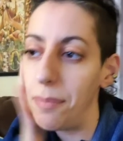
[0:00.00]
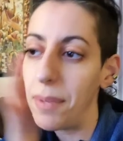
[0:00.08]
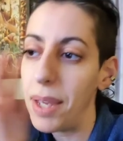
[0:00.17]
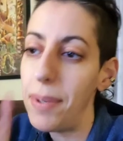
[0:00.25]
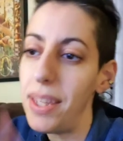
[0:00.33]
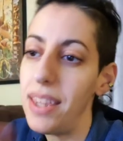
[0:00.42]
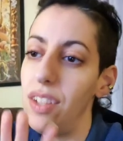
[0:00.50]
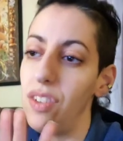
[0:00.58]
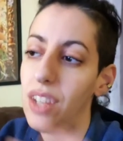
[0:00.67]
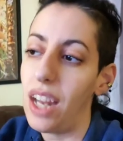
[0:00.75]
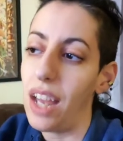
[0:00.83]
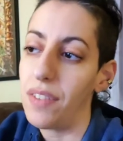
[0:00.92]
maybe this
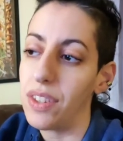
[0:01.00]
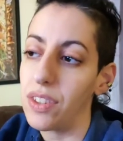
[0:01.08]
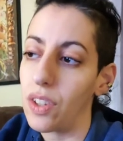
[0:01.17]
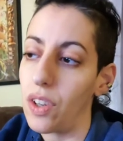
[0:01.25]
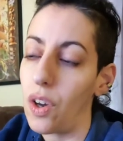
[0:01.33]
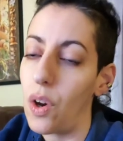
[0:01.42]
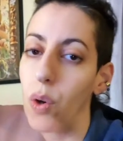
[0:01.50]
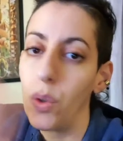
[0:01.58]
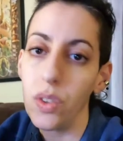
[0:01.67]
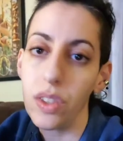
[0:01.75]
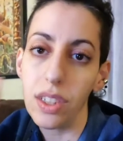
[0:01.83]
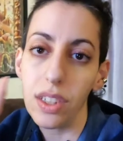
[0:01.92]
should have its
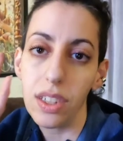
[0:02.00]
own